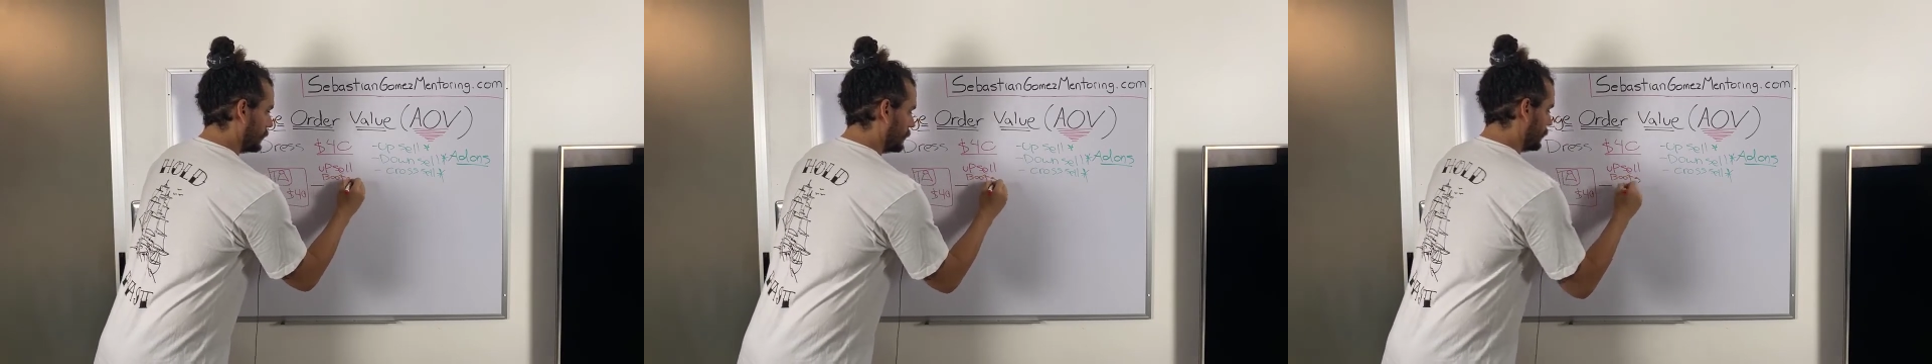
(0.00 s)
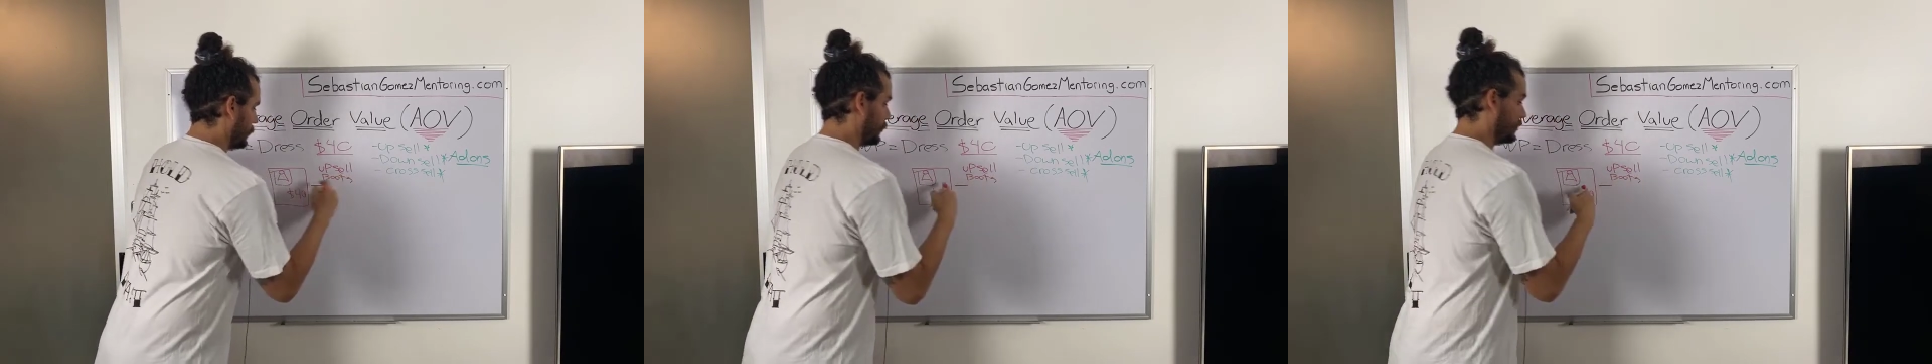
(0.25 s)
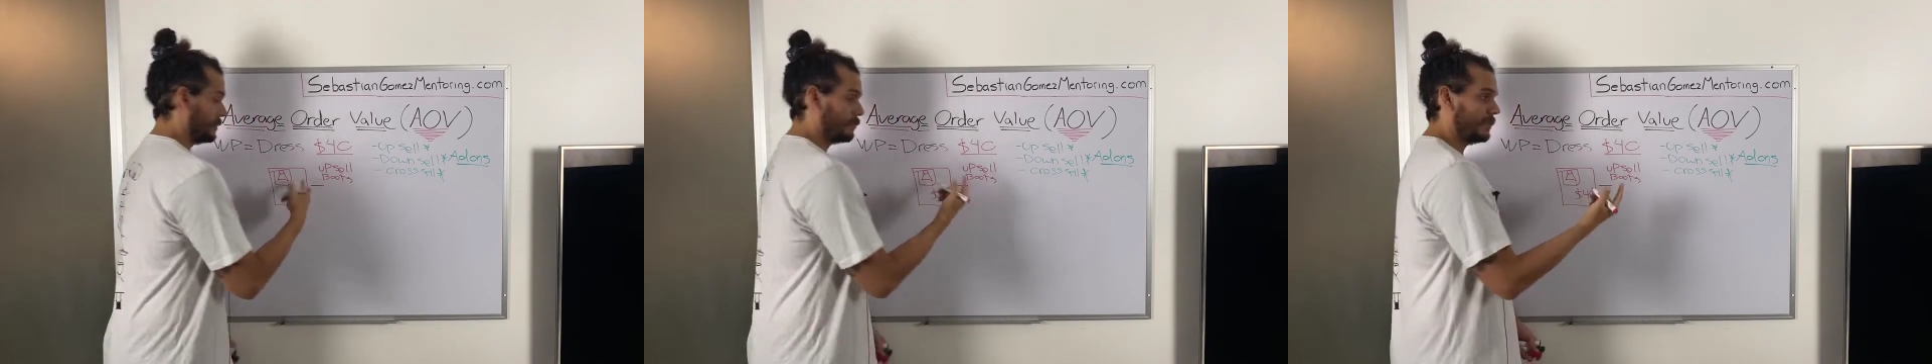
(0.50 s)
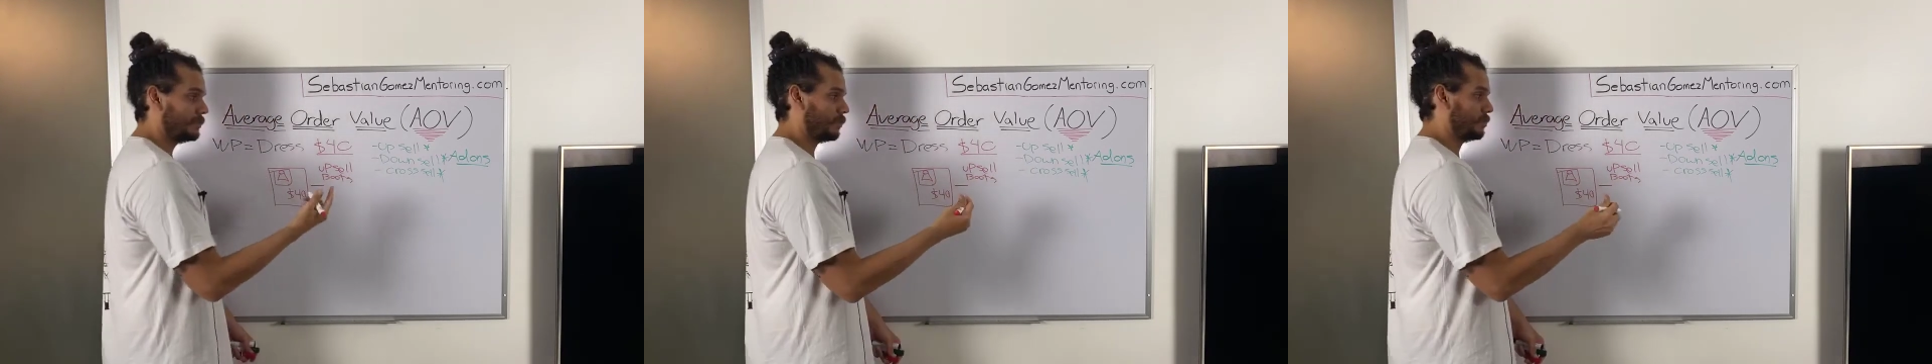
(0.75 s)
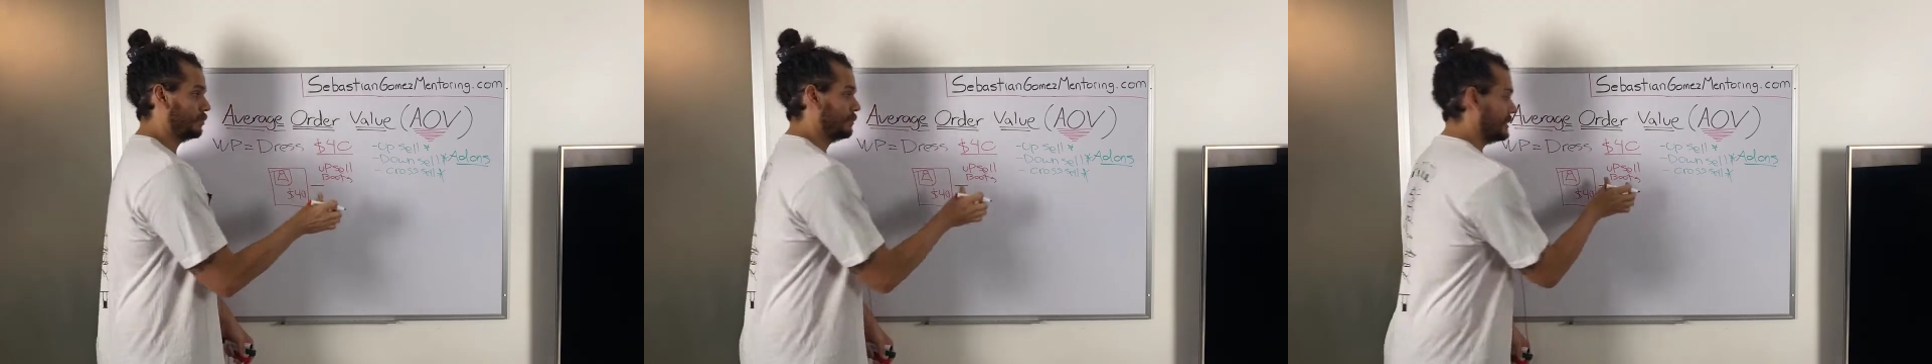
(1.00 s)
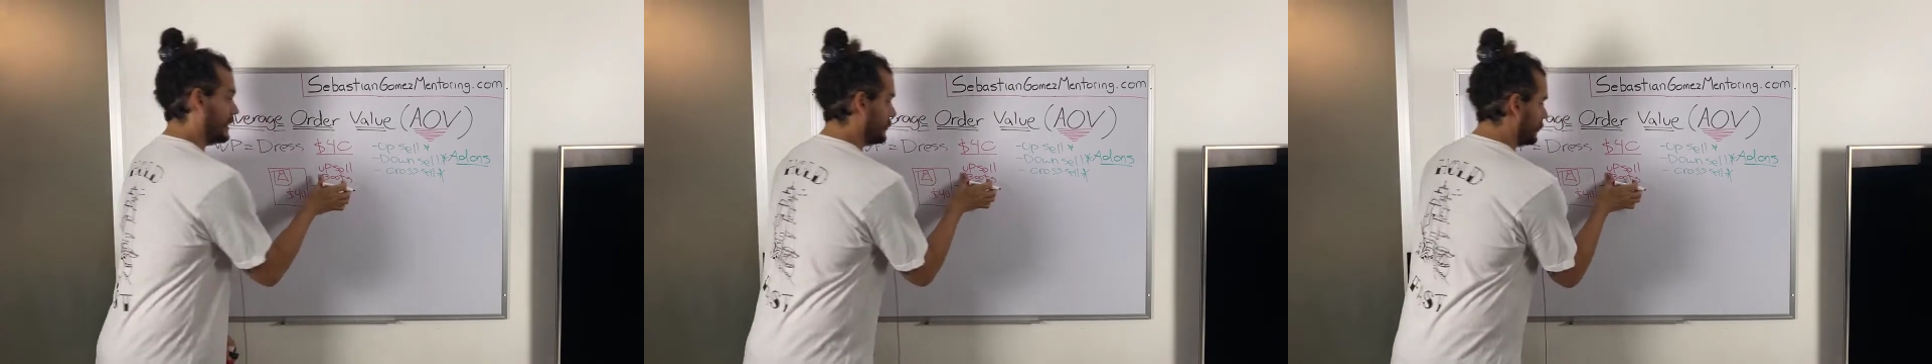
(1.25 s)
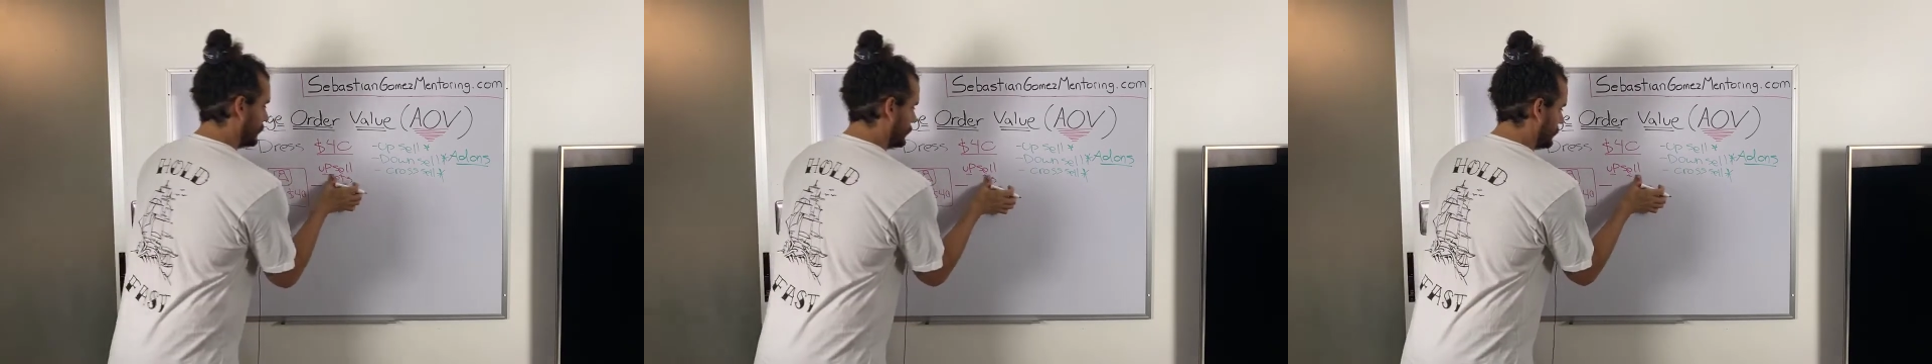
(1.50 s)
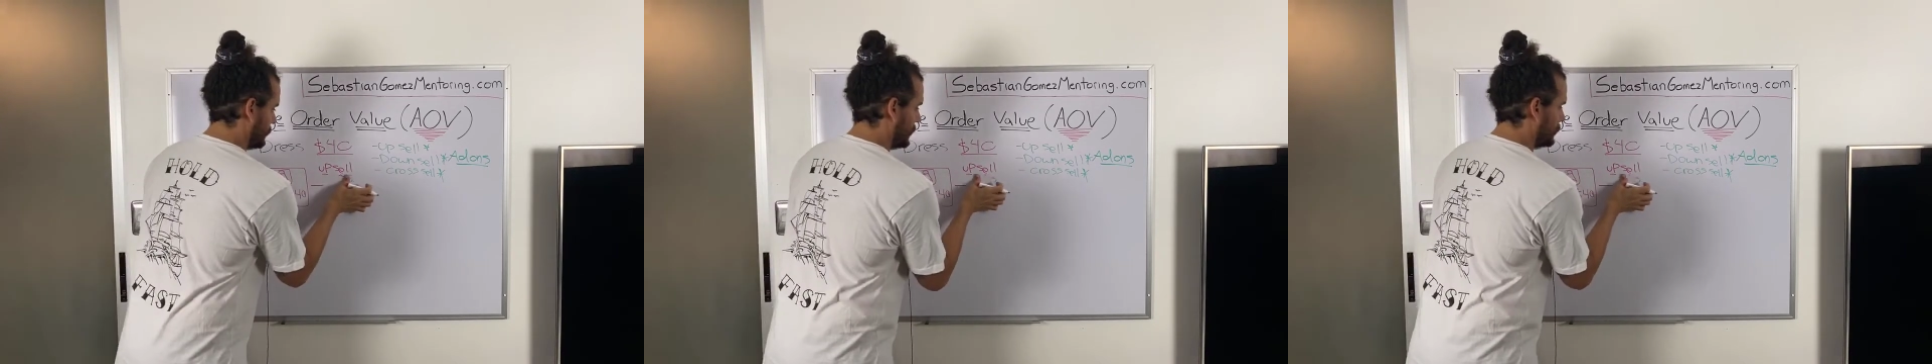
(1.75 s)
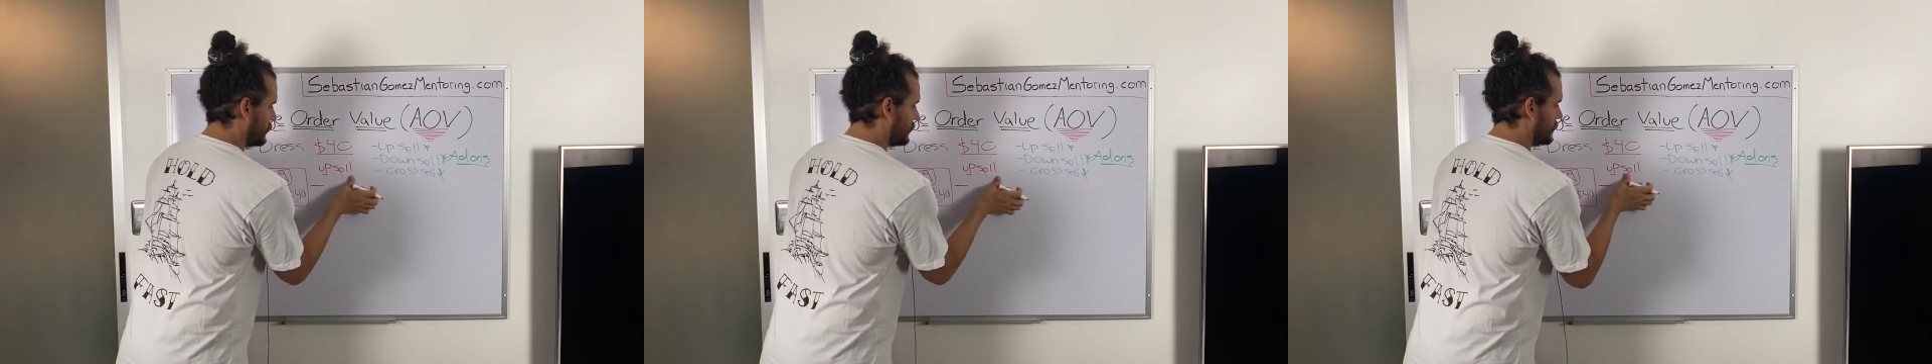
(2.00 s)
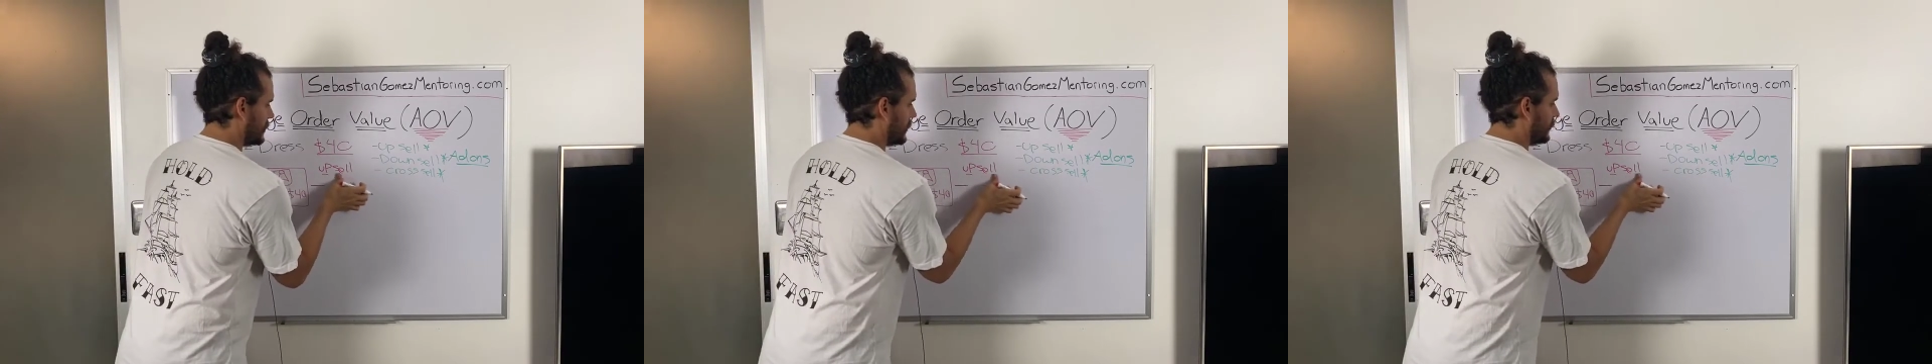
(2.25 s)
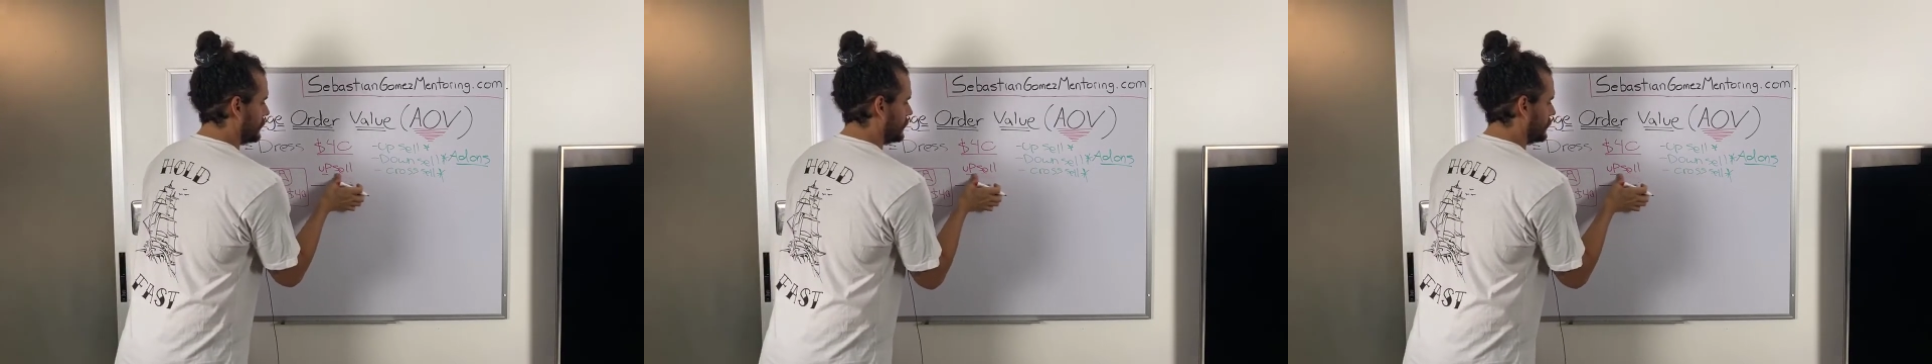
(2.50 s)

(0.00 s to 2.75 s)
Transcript: for that dress, or some sandals. Let's do some sandals